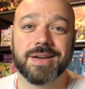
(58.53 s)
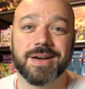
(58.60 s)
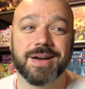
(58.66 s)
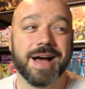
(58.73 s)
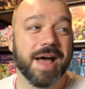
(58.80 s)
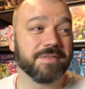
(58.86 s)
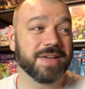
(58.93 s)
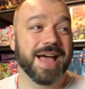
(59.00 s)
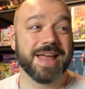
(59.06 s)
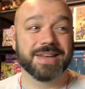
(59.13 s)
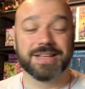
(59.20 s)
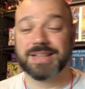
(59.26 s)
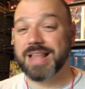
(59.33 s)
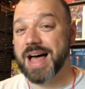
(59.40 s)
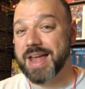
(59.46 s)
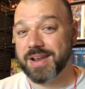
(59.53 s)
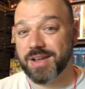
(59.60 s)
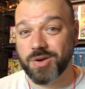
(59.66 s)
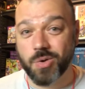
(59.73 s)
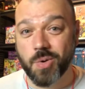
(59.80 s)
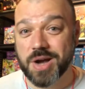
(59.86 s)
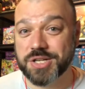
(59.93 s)
I've gotten a lot
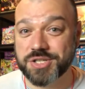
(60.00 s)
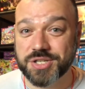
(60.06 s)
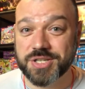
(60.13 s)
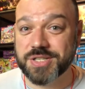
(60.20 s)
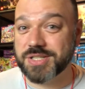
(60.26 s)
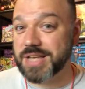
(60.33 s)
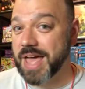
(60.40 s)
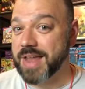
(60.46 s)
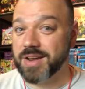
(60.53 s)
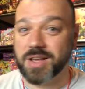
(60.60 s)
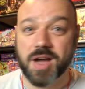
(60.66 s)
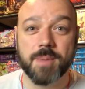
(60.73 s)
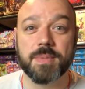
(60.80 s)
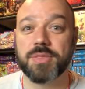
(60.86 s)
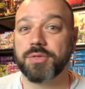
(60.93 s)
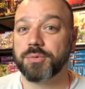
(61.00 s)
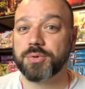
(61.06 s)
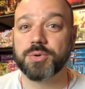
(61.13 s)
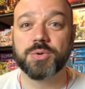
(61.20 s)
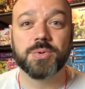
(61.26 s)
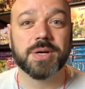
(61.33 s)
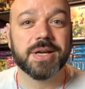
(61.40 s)
of questions kind of coming
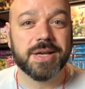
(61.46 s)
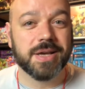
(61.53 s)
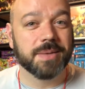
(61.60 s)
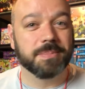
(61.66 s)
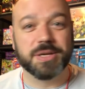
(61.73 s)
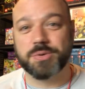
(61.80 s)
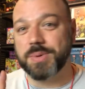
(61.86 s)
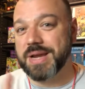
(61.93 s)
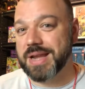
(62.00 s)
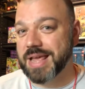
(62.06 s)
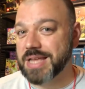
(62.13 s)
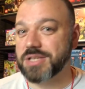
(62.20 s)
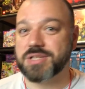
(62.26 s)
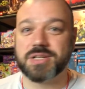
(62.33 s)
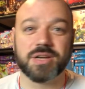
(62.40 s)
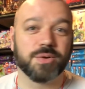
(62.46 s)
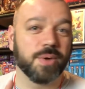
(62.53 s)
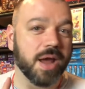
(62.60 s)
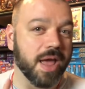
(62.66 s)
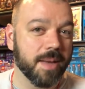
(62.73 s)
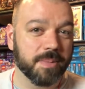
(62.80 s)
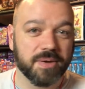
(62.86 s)
through between
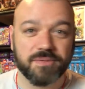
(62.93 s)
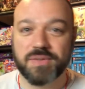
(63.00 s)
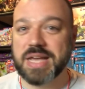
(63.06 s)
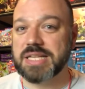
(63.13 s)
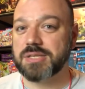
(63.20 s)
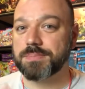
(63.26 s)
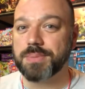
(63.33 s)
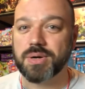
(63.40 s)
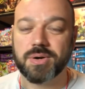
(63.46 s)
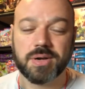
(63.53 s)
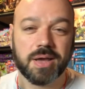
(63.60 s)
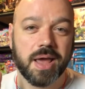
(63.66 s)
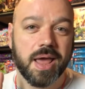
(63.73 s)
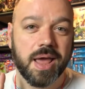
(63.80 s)
Instagram and Facebook